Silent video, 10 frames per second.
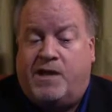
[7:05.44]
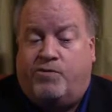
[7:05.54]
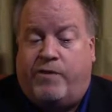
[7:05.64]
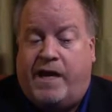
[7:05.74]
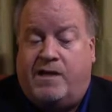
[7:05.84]

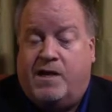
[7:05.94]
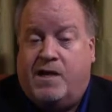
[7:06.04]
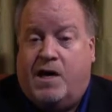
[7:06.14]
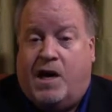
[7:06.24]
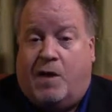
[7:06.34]
rates
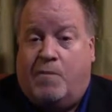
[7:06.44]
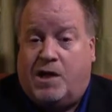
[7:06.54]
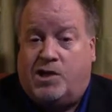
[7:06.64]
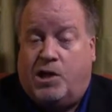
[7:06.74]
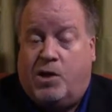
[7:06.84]
are
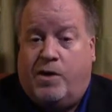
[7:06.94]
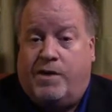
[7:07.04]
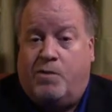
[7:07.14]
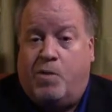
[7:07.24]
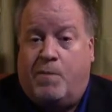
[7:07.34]
much lower
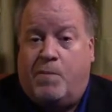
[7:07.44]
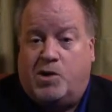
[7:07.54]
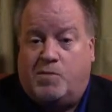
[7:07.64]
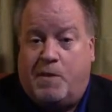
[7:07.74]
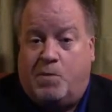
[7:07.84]
than what
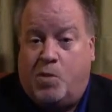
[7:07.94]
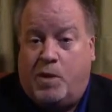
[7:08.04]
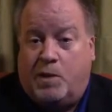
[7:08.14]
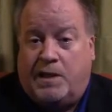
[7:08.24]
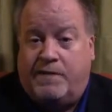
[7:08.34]
most people would
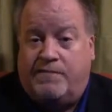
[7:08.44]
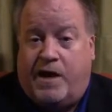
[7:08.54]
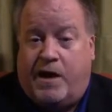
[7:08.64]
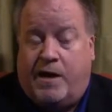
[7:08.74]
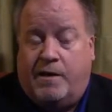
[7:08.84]
believe they
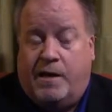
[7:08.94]
are.